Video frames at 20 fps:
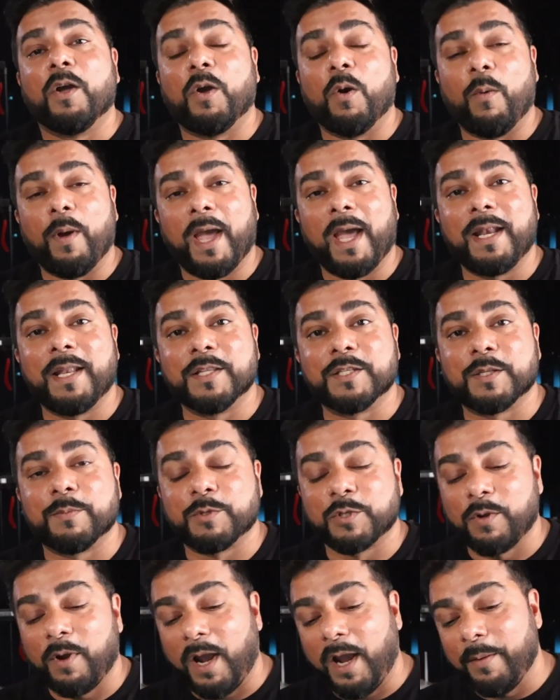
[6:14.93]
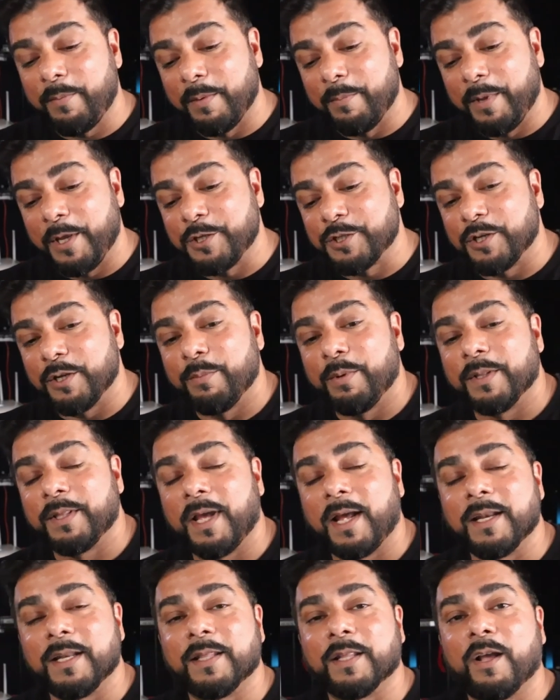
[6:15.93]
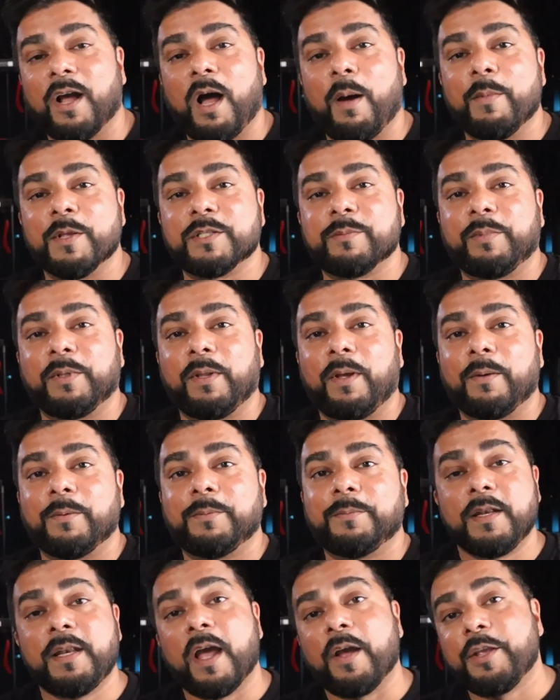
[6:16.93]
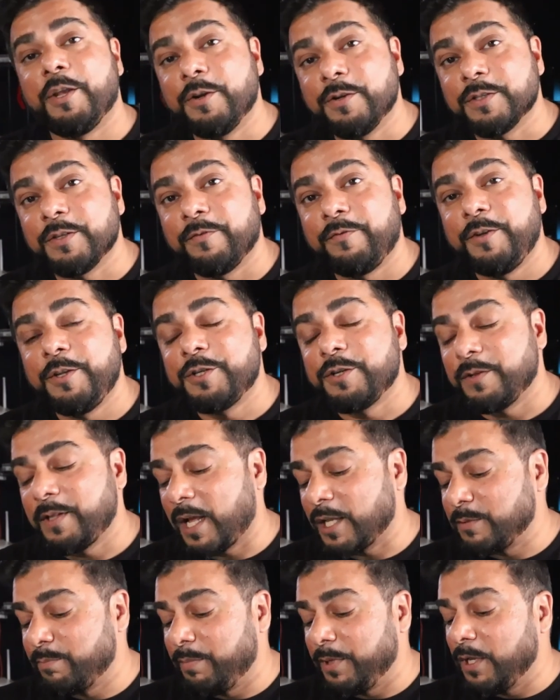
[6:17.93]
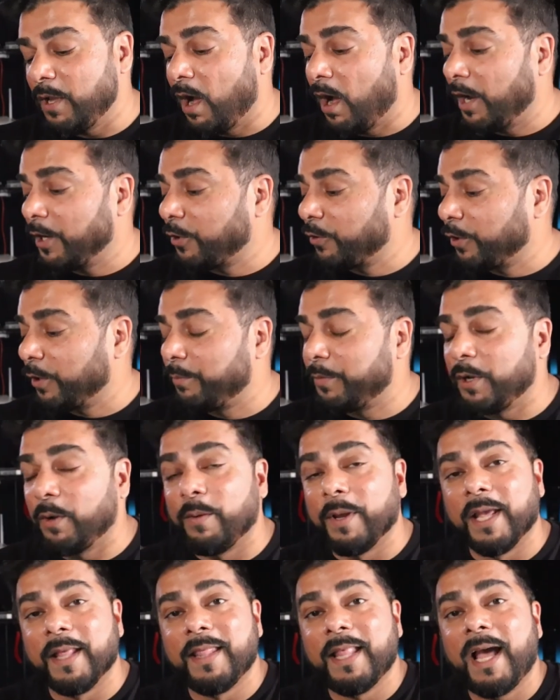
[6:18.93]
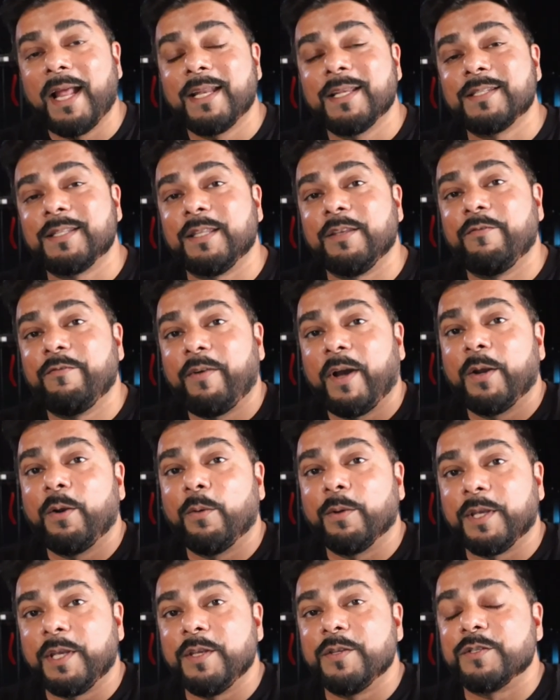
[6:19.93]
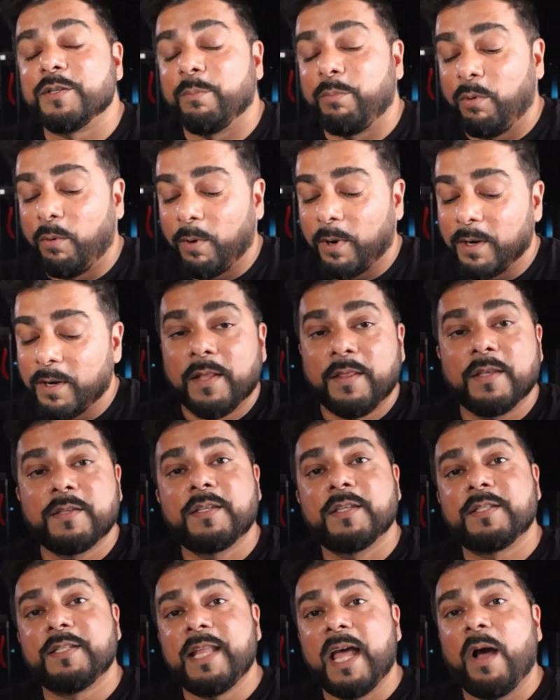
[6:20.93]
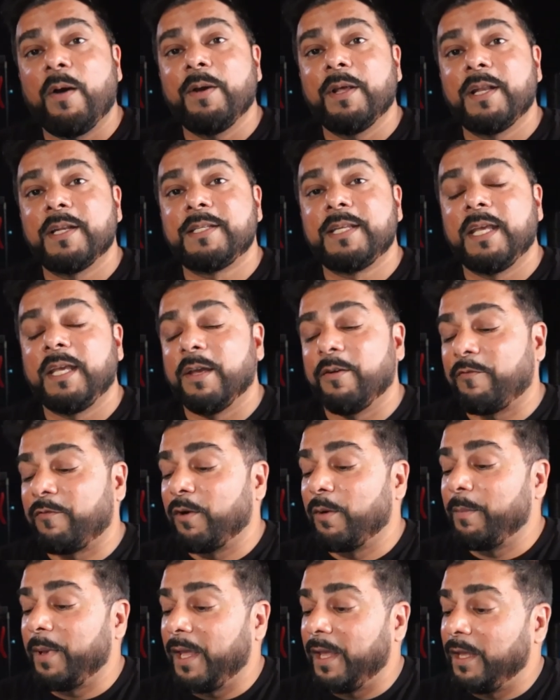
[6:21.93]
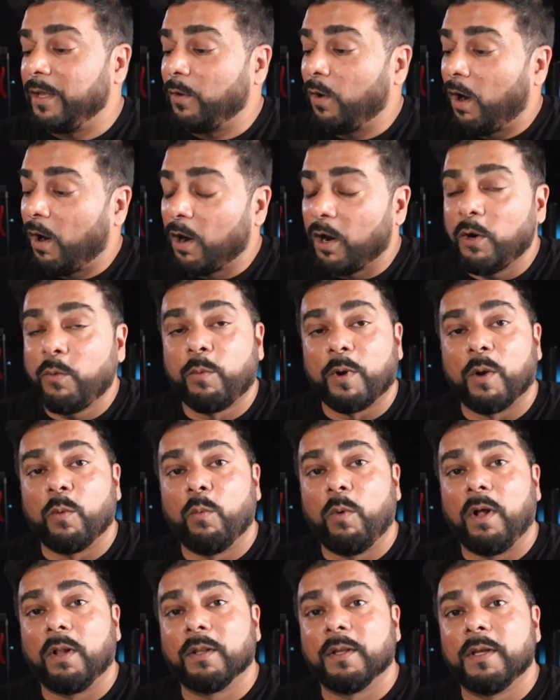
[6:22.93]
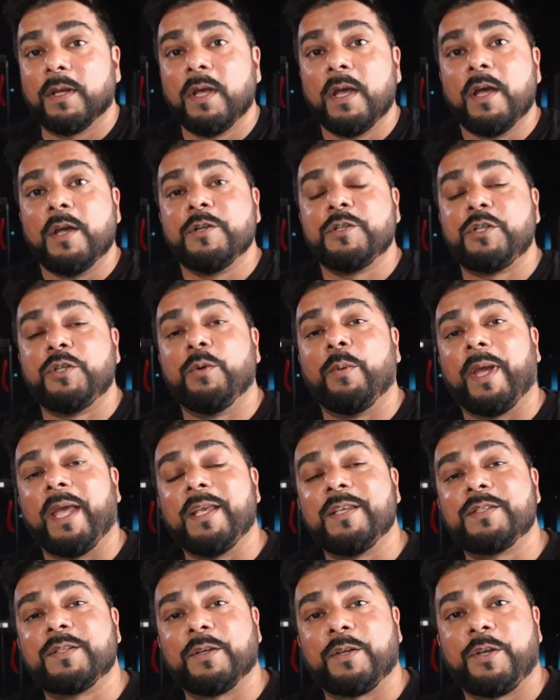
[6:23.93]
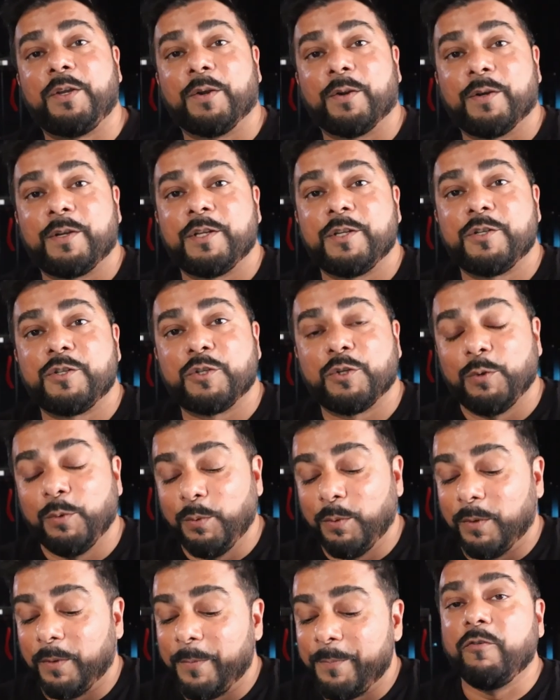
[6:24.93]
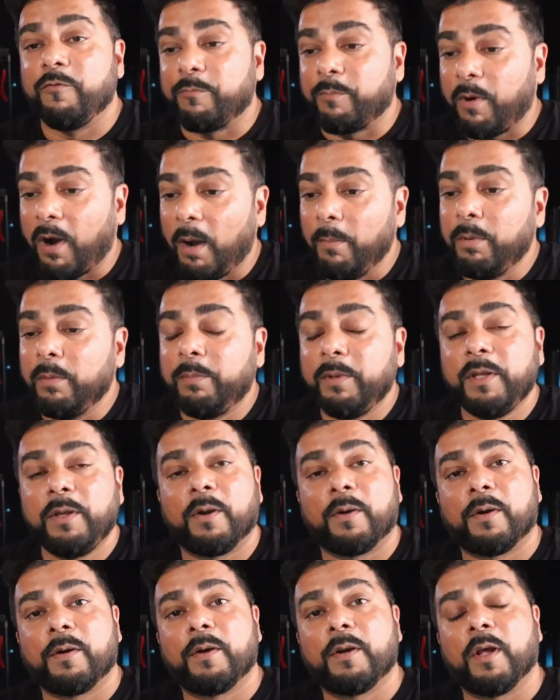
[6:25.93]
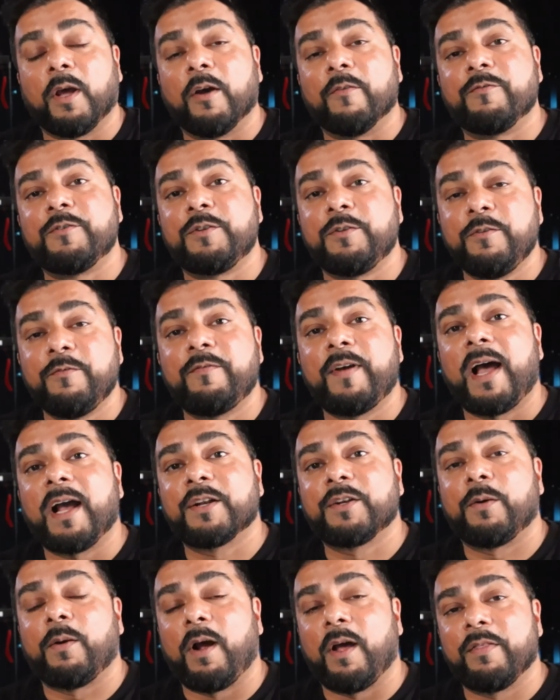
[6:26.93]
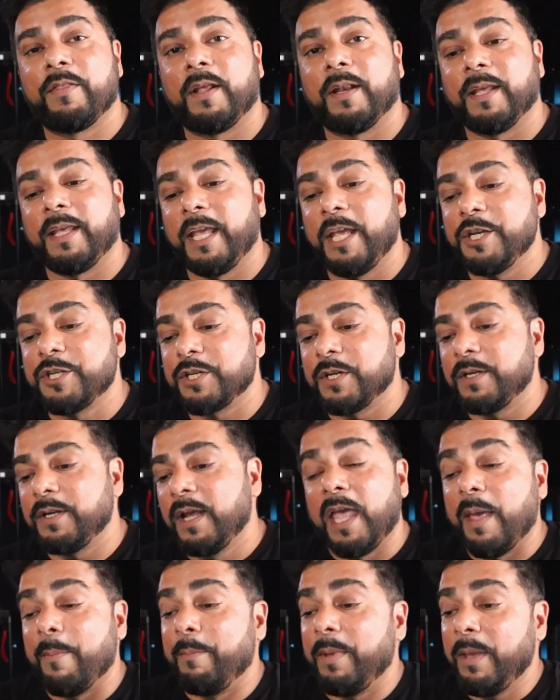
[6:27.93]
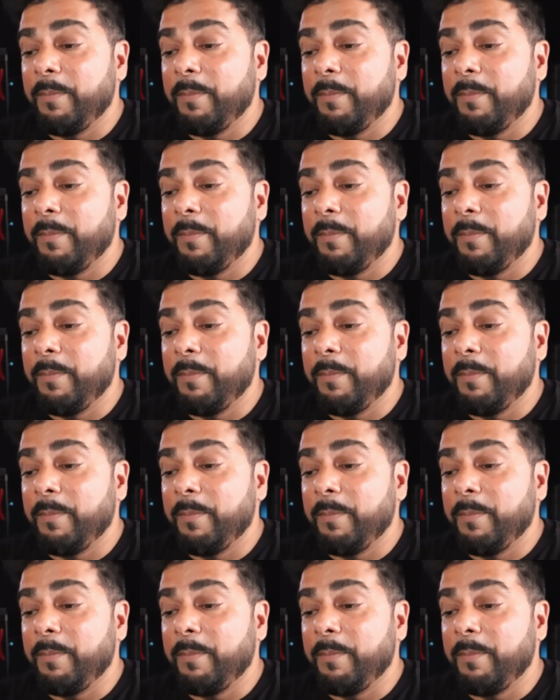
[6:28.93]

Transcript: go ahead and subscribe and make sure you put that in the comments below. Now, here's a feature that's beyond crypto, and that is the FIDO key support. This is now going to take it from a hardware wallet to a security tool. You've probably heard of two-factor authentication and